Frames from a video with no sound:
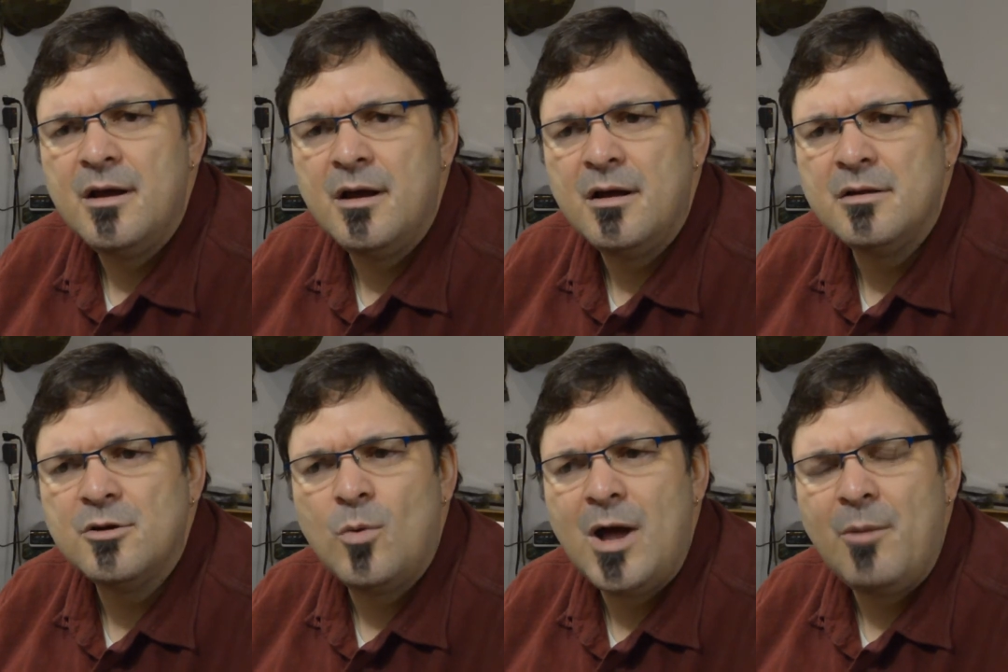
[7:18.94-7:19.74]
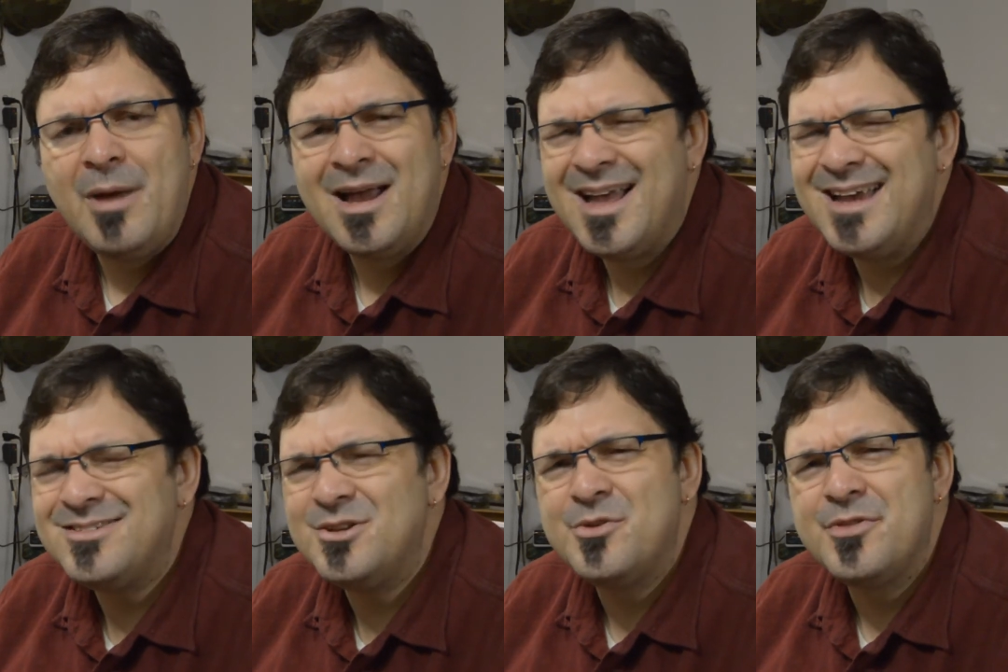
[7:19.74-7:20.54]
a little while back. I
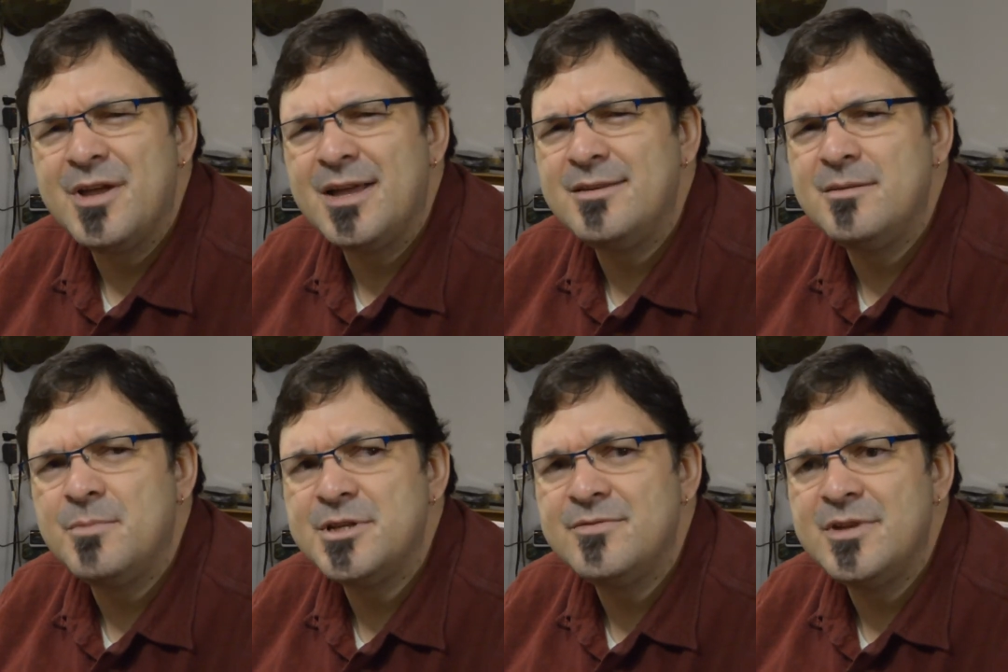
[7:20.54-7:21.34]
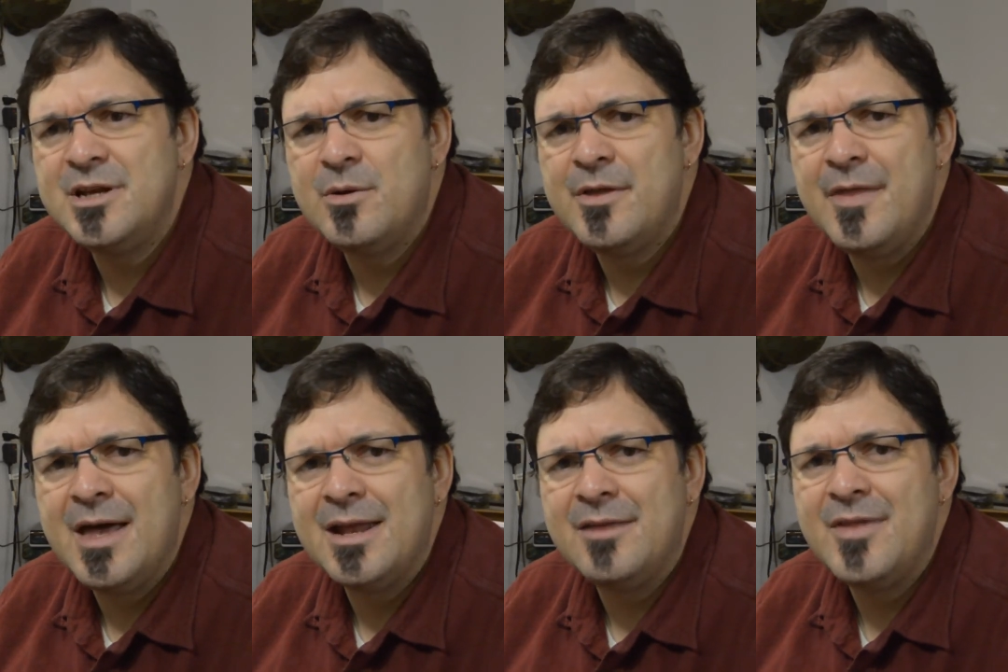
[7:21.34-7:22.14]
actually don't think I did much video on
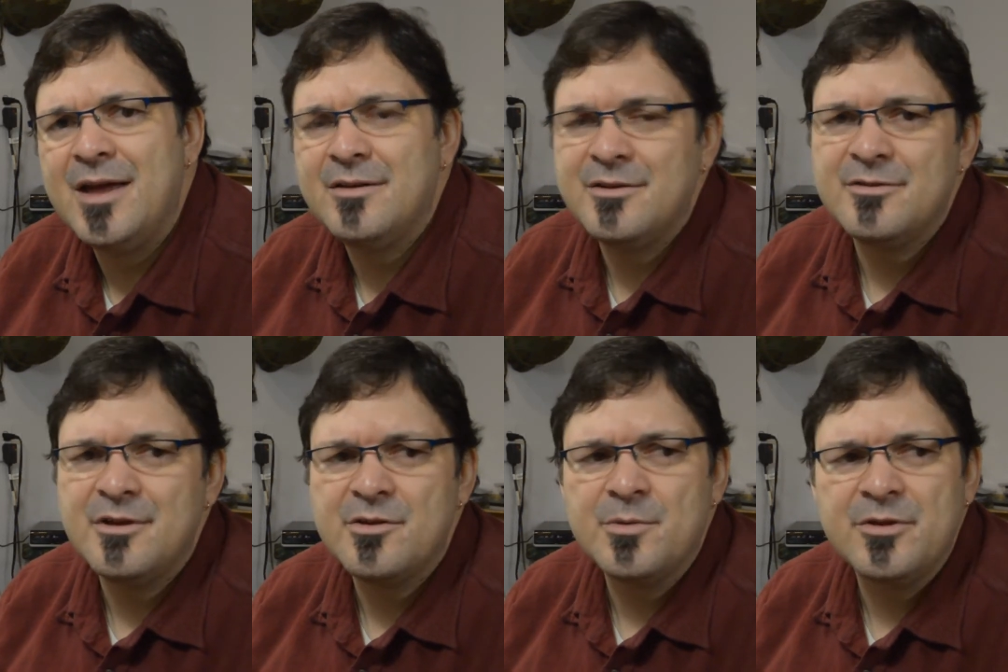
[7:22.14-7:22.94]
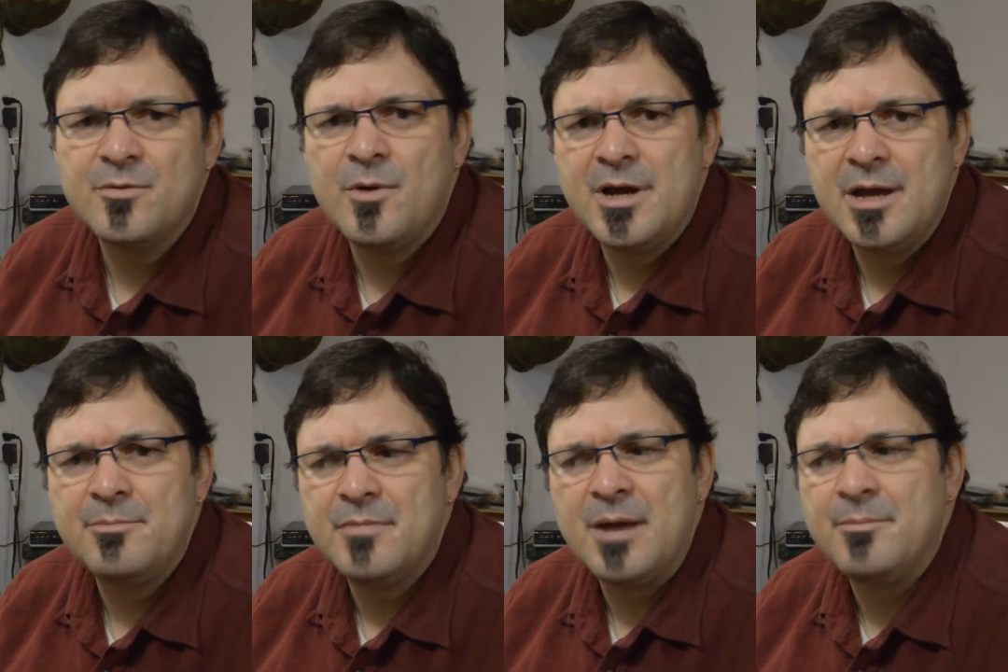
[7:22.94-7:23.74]
that, and that is another reason why
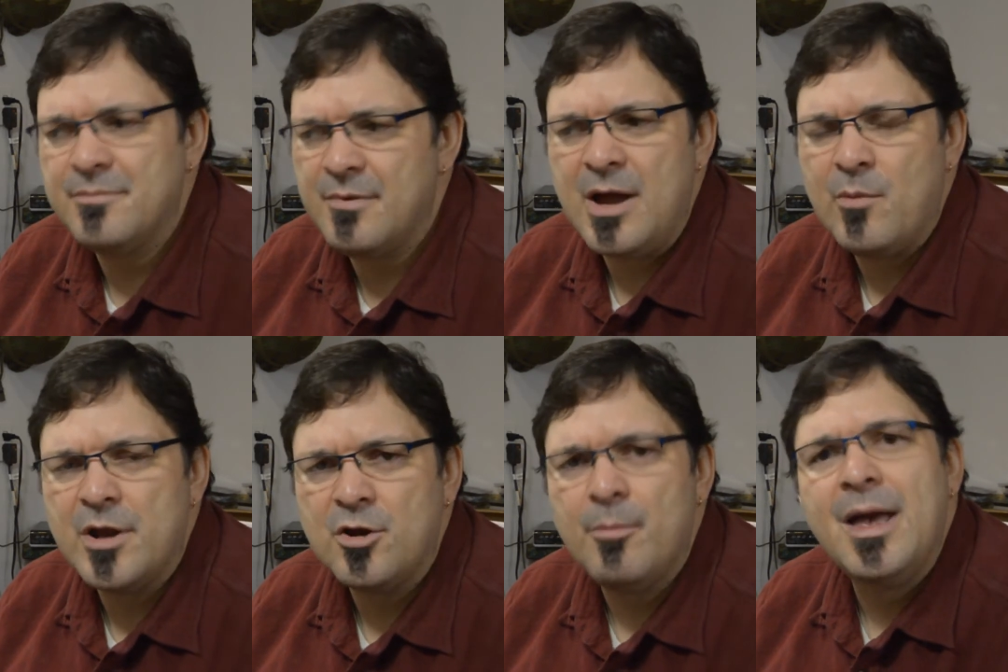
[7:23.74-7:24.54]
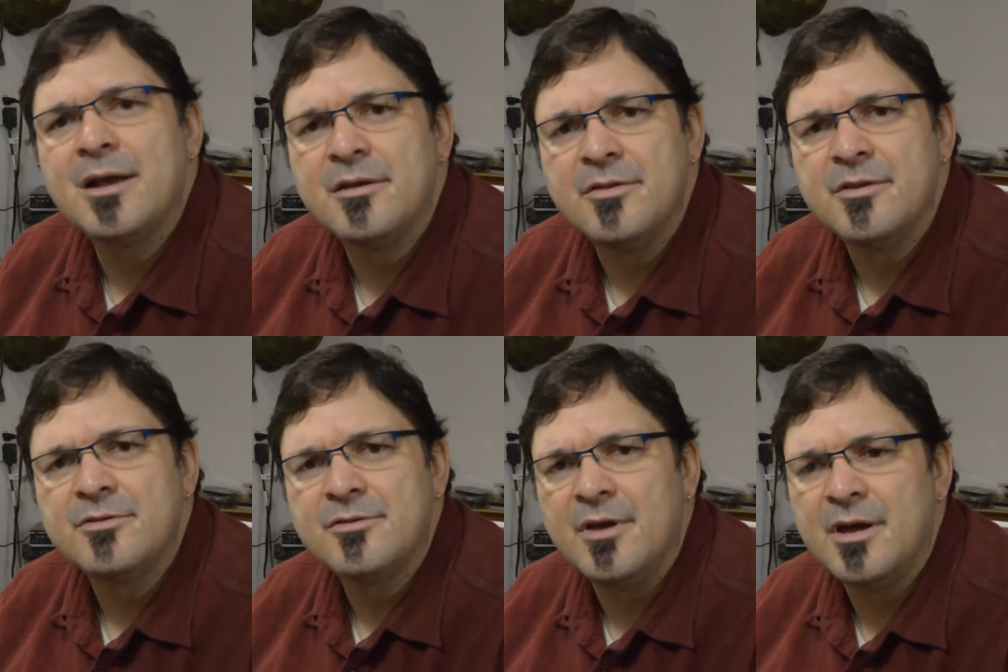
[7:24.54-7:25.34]
I want to go back to
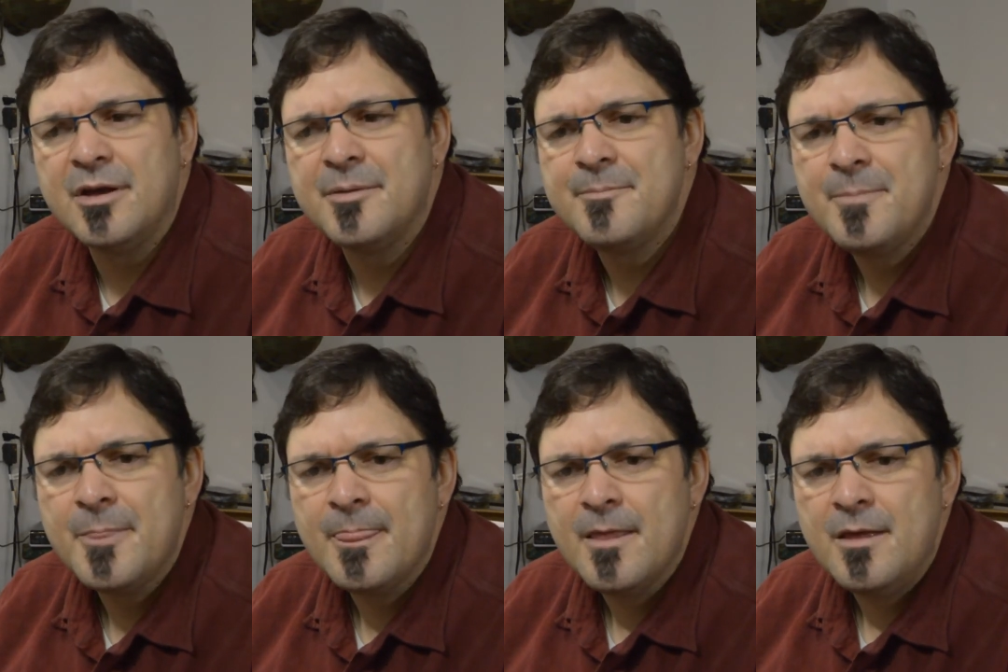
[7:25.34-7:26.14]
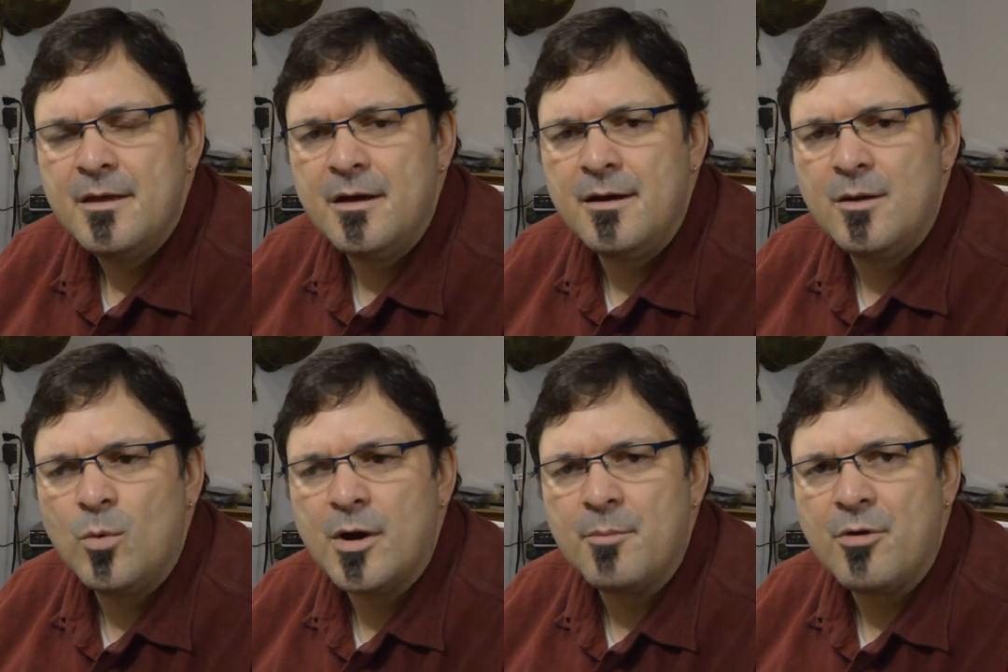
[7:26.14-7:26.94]
this
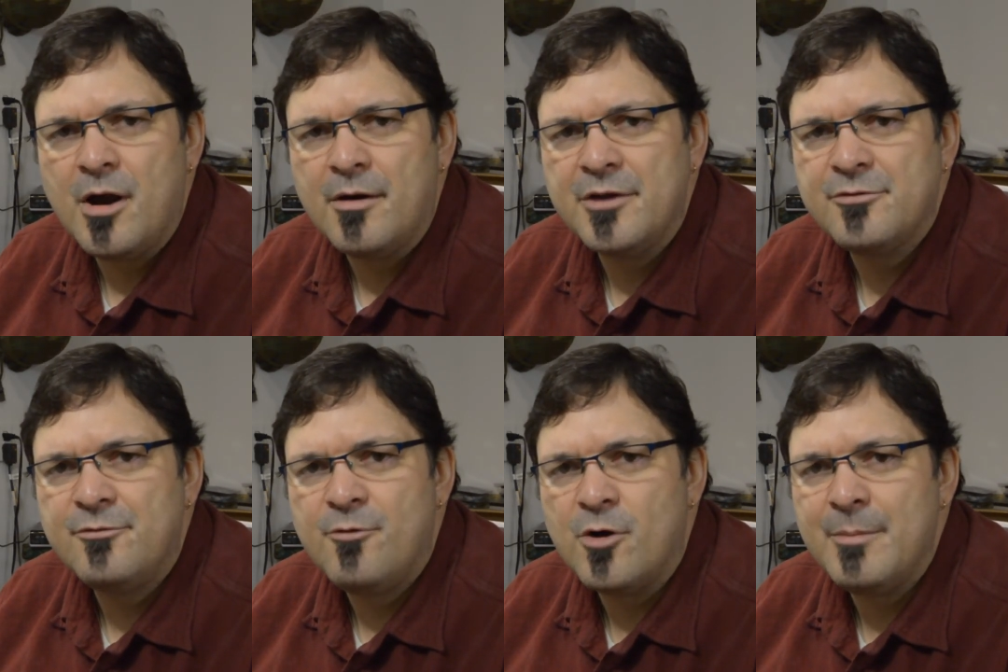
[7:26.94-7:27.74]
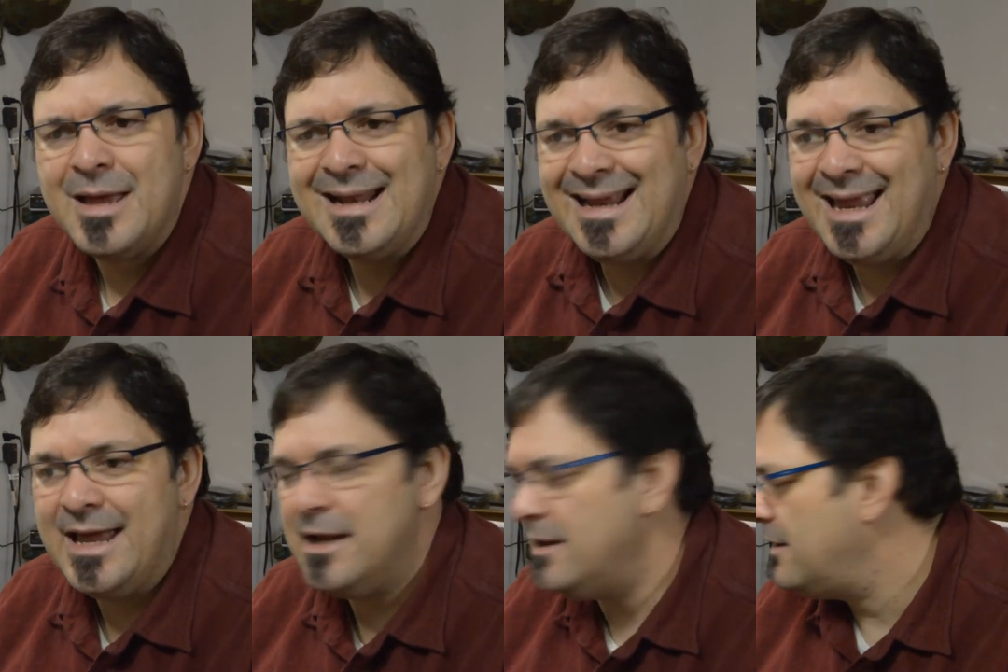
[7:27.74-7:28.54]
work in progress format
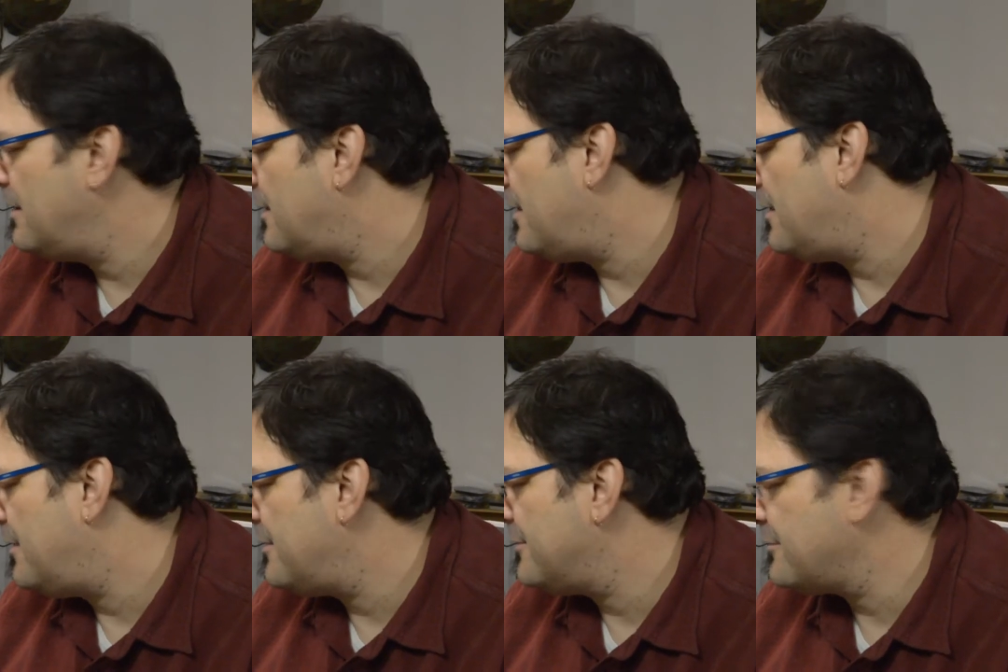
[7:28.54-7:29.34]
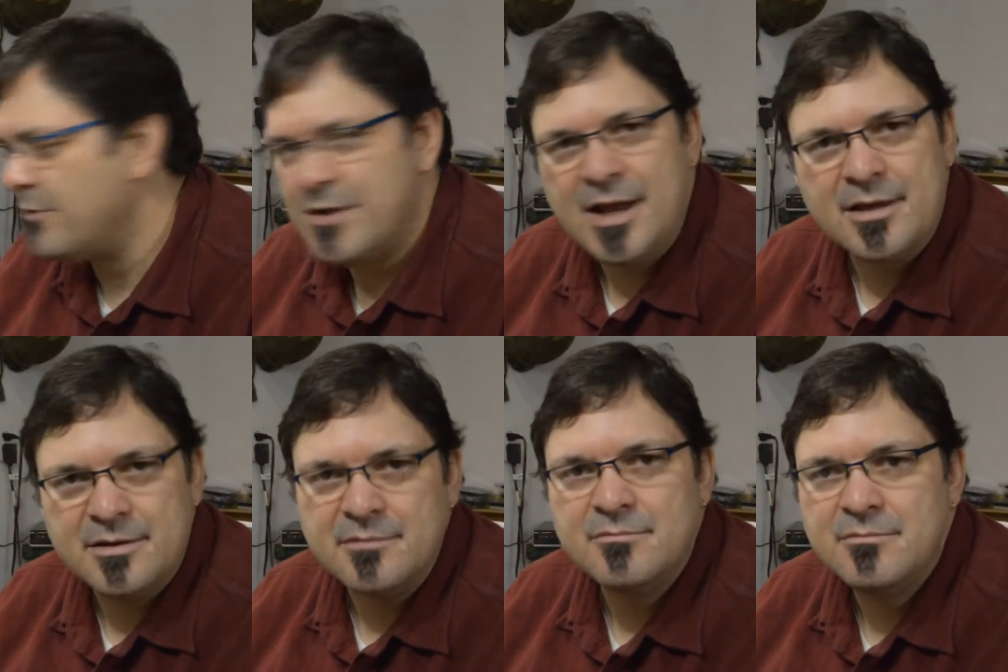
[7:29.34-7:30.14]
again, so that I
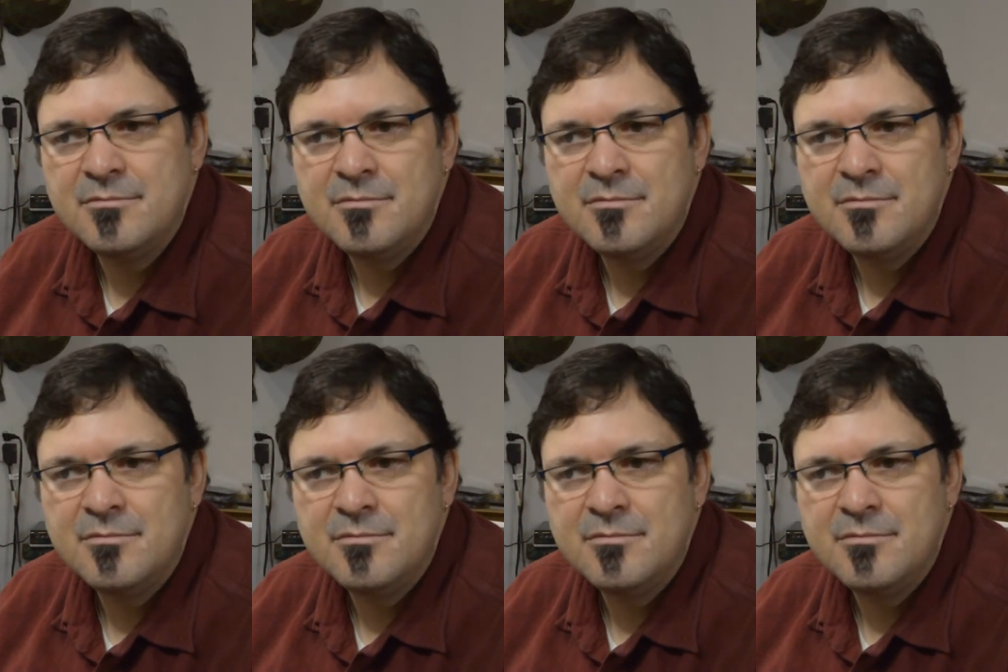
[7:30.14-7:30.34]
can